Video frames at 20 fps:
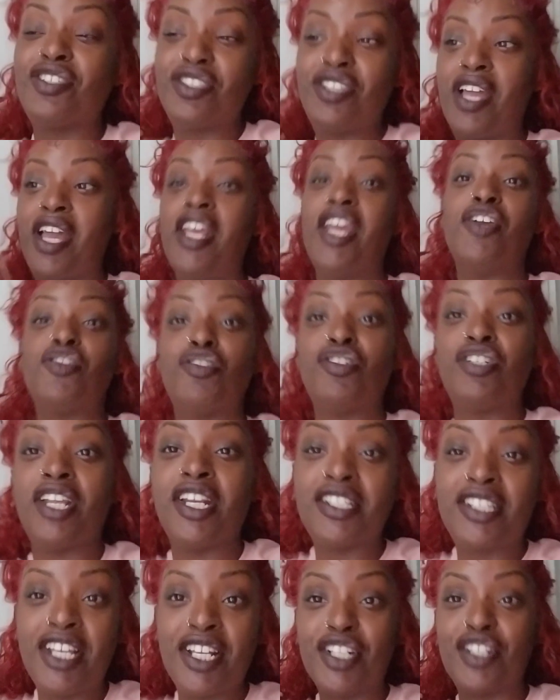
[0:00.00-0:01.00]
that energy
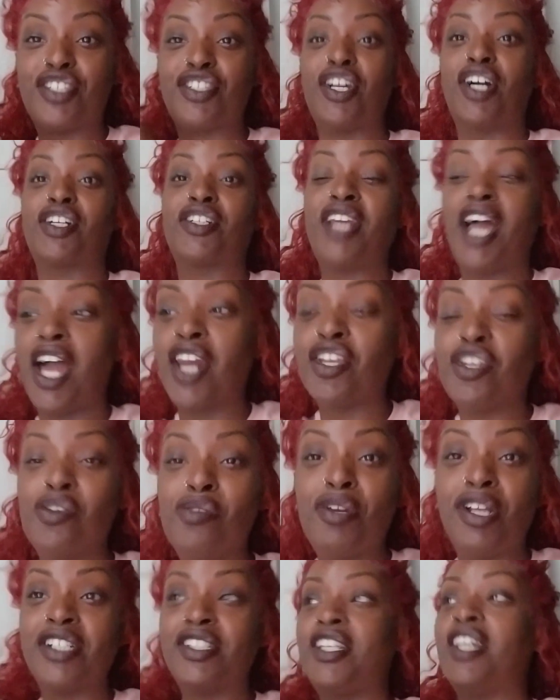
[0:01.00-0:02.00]
is getting sucked out of
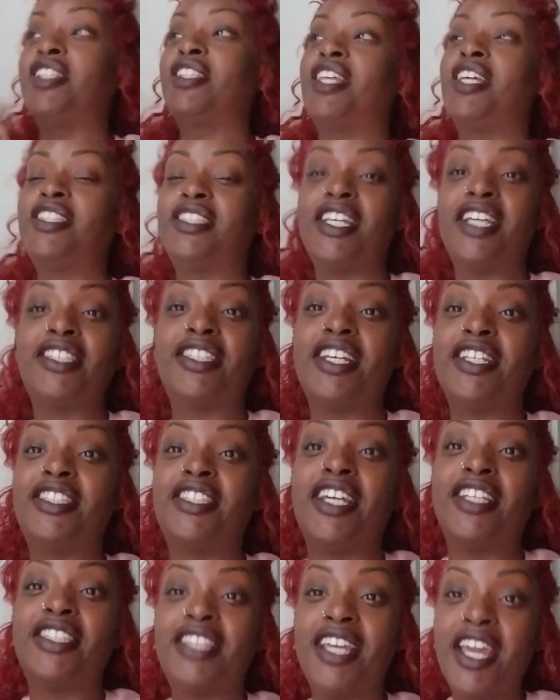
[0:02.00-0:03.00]
you that that that, that, that,
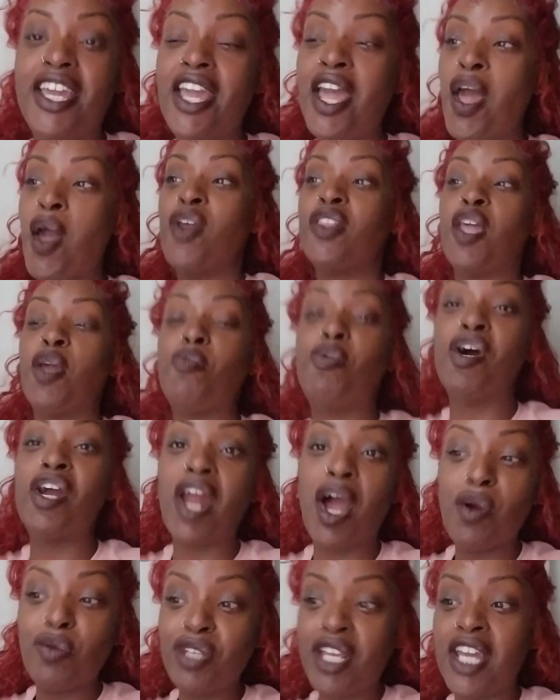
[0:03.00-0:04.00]
that they they put
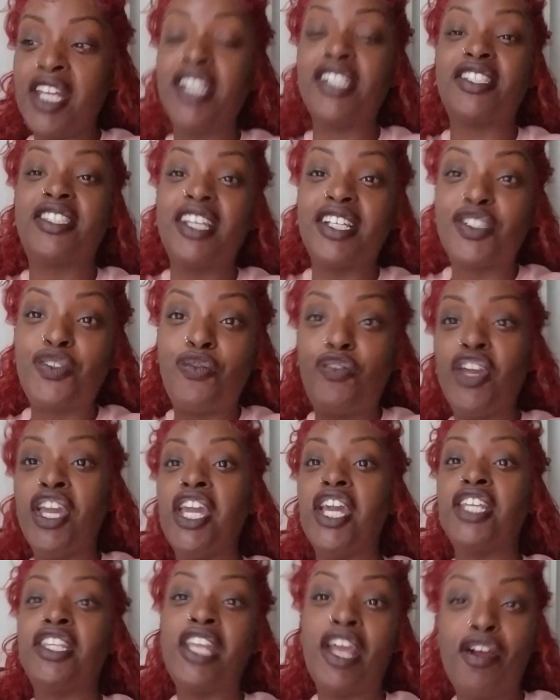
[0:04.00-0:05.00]
out there that's that's
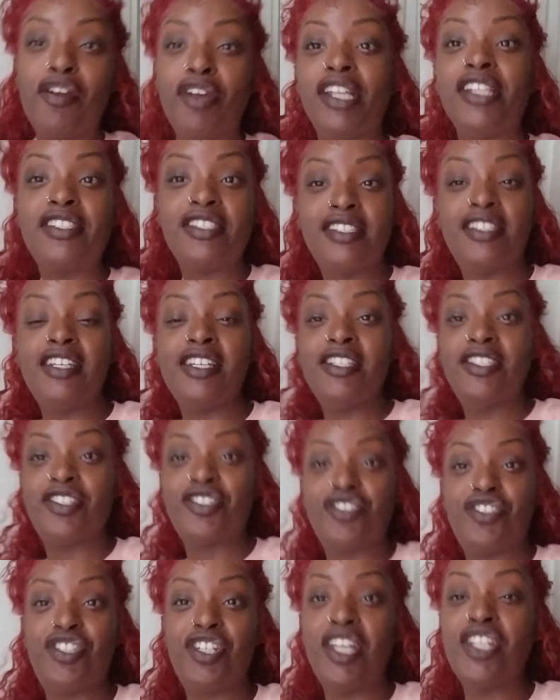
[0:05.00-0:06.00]
feeding their entities
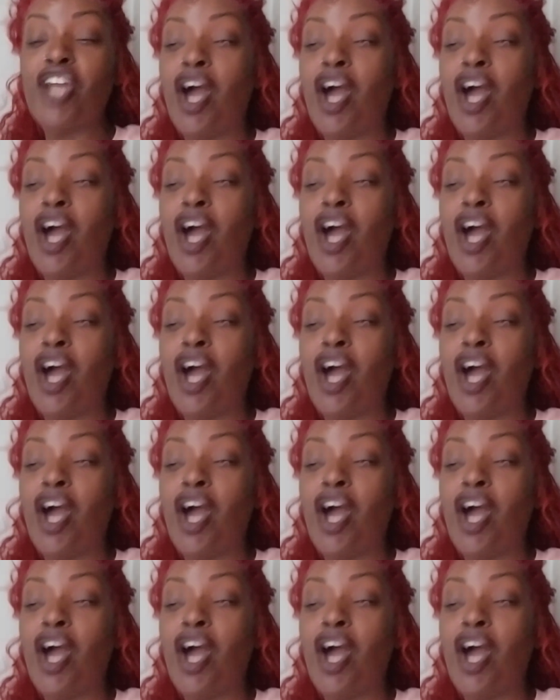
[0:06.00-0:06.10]
and shit.